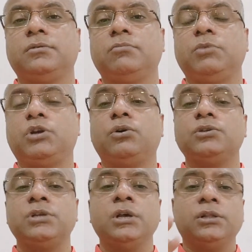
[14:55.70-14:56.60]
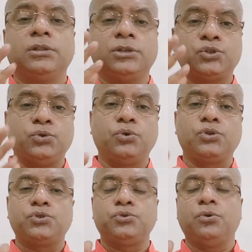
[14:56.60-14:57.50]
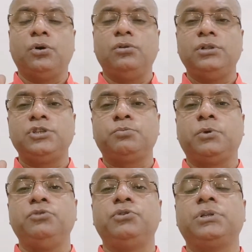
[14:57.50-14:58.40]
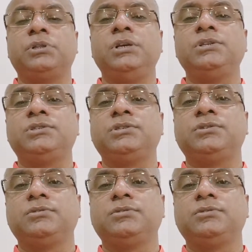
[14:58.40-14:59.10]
because the source to all this pollution is